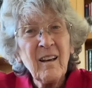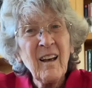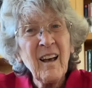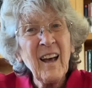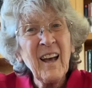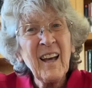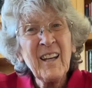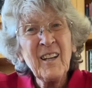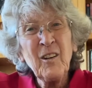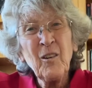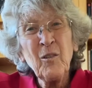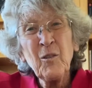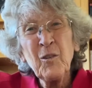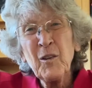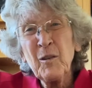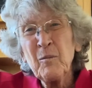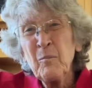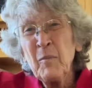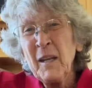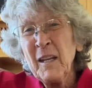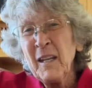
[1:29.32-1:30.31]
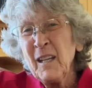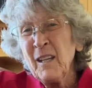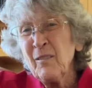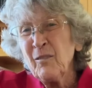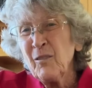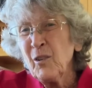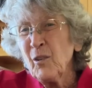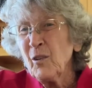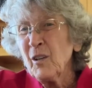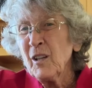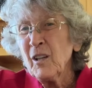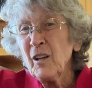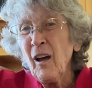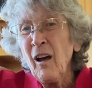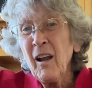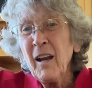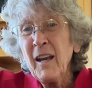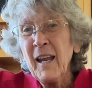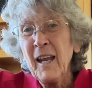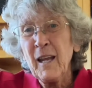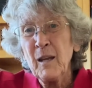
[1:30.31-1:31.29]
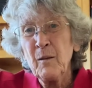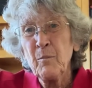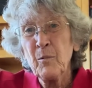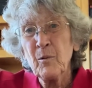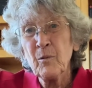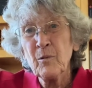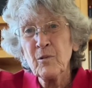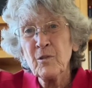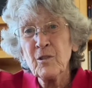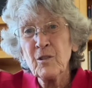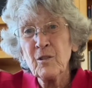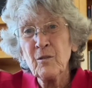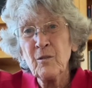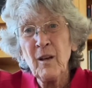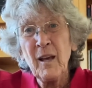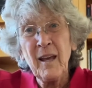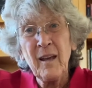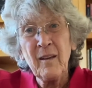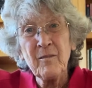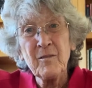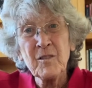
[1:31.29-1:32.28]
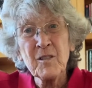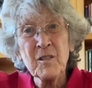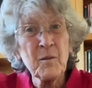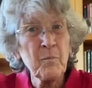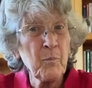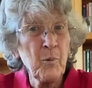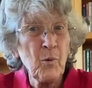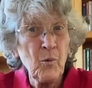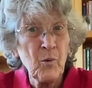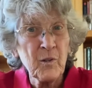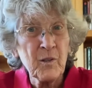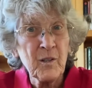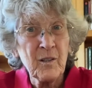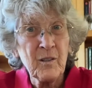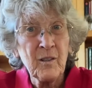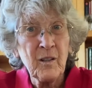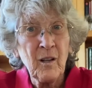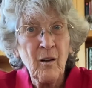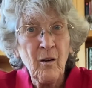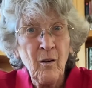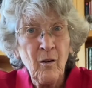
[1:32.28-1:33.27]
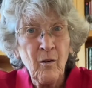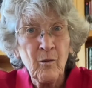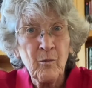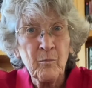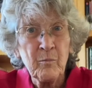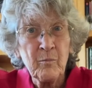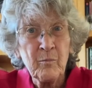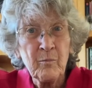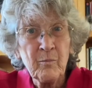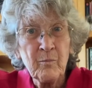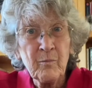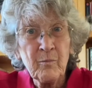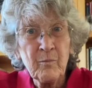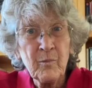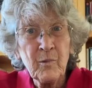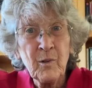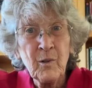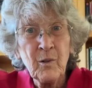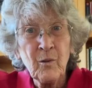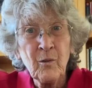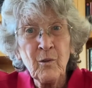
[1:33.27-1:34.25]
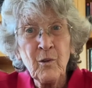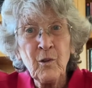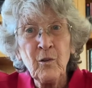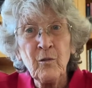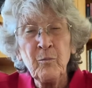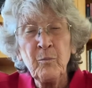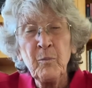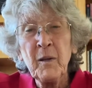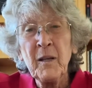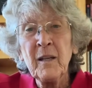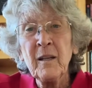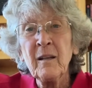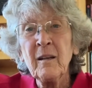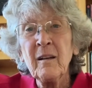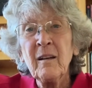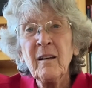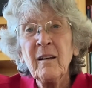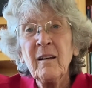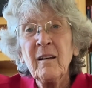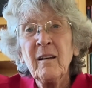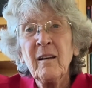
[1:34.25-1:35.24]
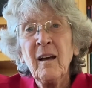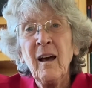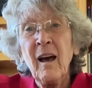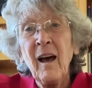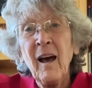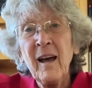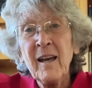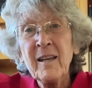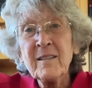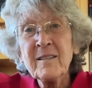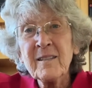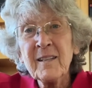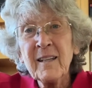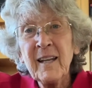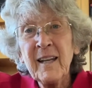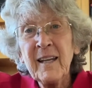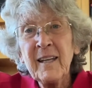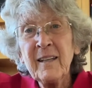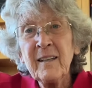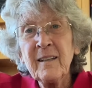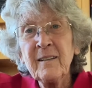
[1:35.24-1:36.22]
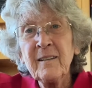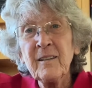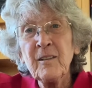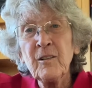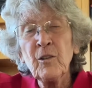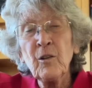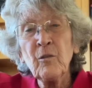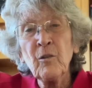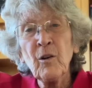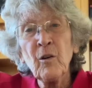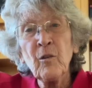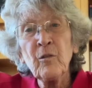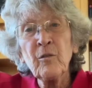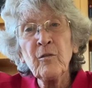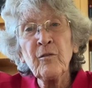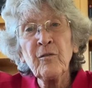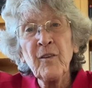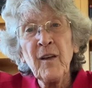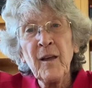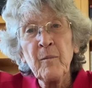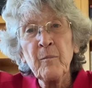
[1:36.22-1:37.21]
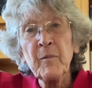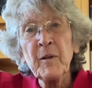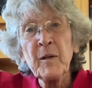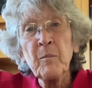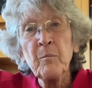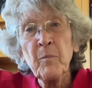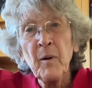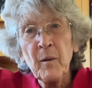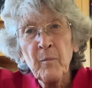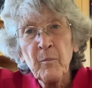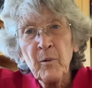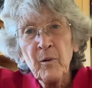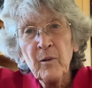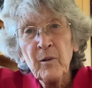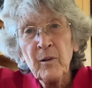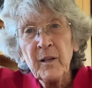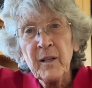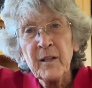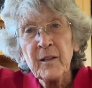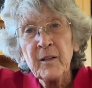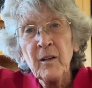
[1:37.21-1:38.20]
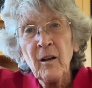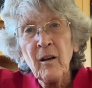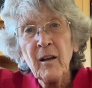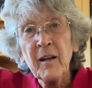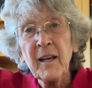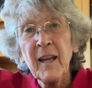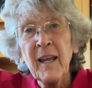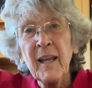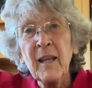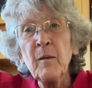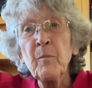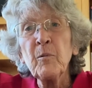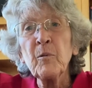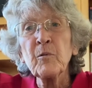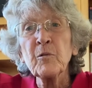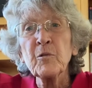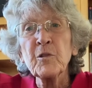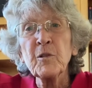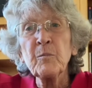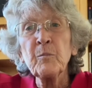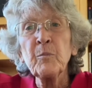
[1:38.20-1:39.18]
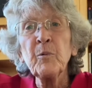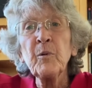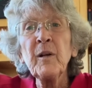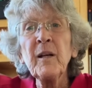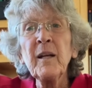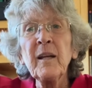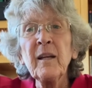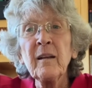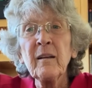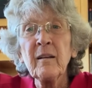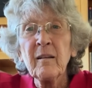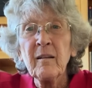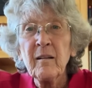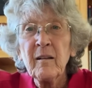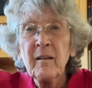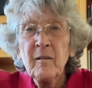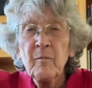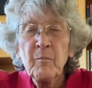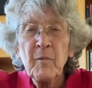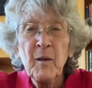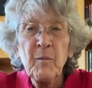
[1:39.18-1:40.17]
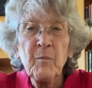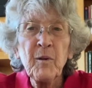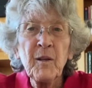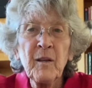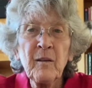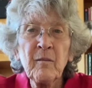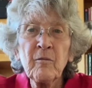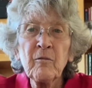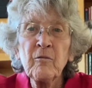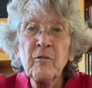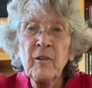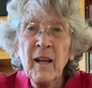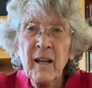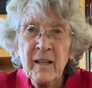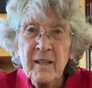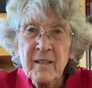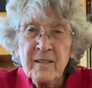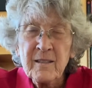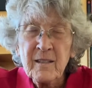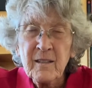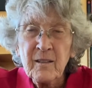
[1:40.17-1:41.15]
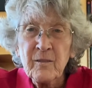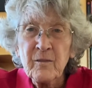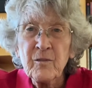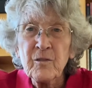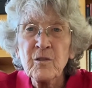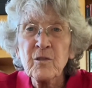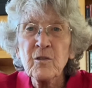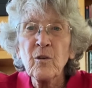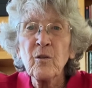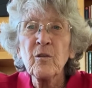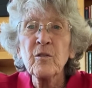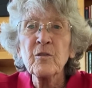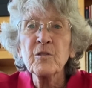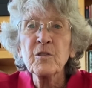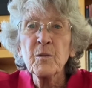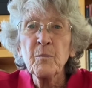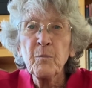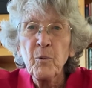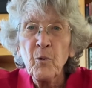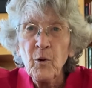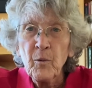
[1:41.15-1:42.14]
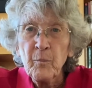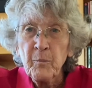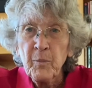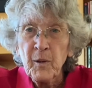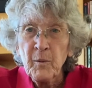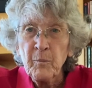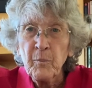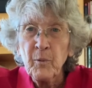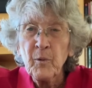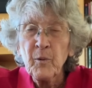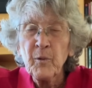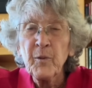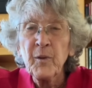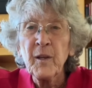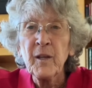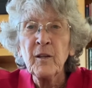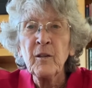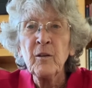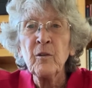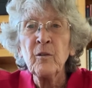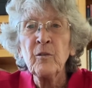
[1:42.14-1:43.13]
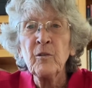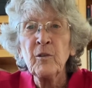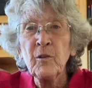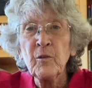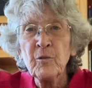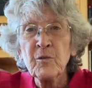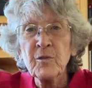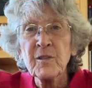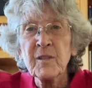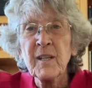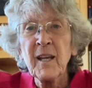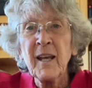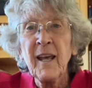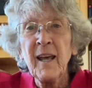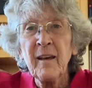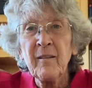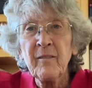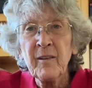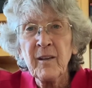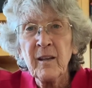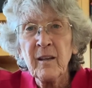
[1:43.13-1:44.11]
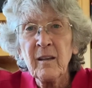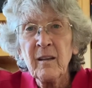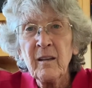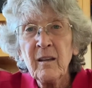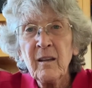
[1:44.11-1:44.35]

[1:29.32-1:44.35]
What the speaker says: I know that many of you are not able to have support in the home. You know, you've been isolated in your own family bubble and not able to bring maybe relatives or support people that you're used to having.